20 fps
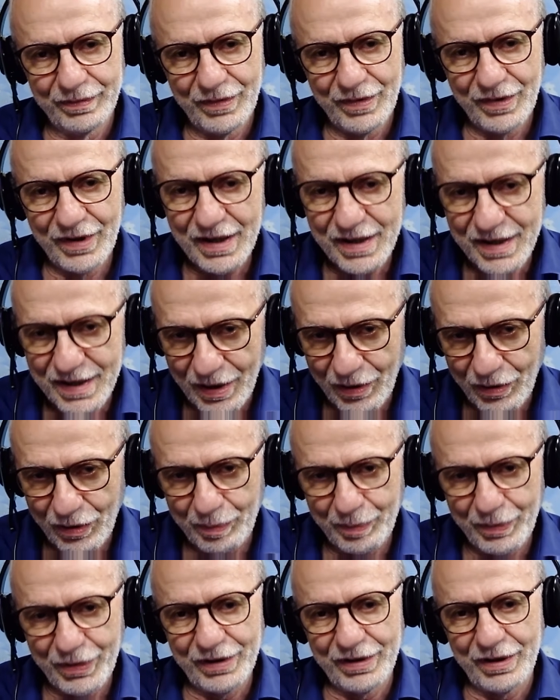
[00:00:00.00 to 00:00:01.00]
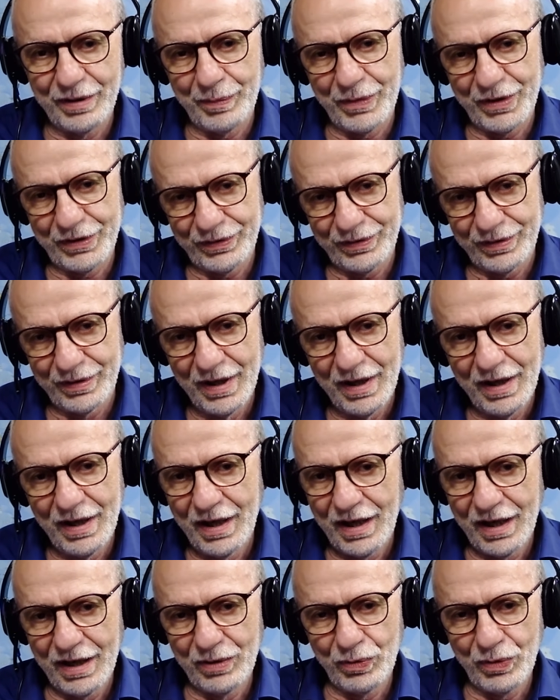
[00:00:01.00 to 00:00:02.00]
That's our bread and butter.
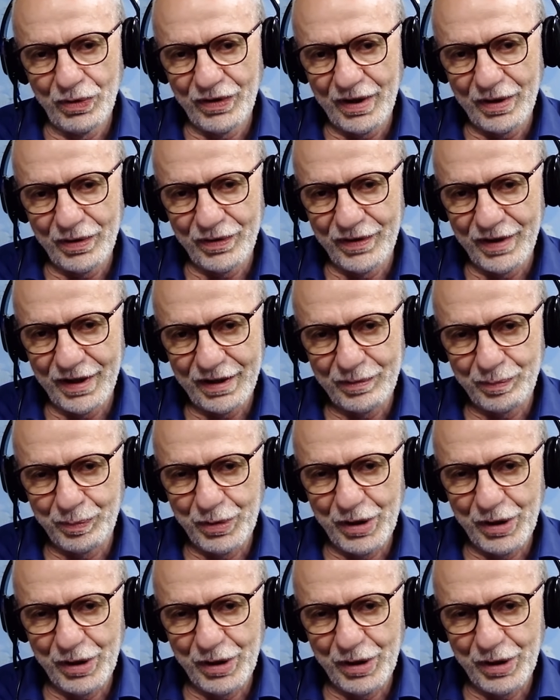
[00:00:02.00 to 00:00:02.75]
And without that,